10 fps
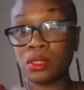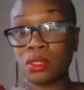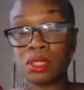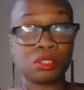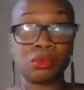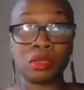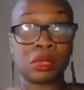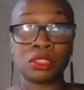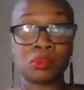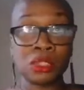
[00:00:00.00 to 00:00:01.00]
I don't
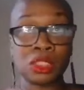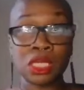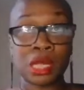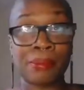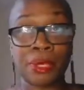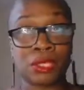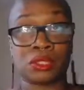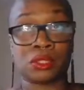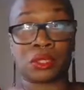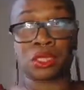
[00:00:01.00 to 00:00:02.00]
want to see that
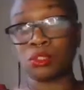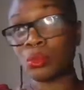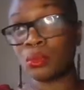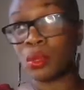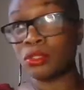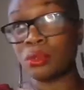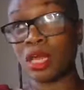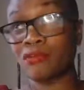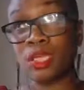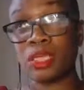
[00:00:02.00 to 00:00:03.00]
person. I don't want to
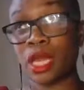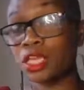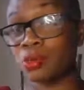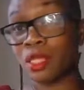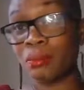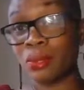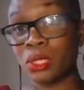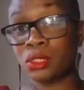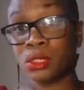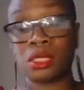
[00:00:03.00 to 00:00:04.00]
have to engage with that
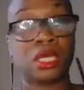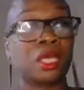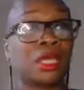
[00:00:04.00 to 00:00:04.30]
person.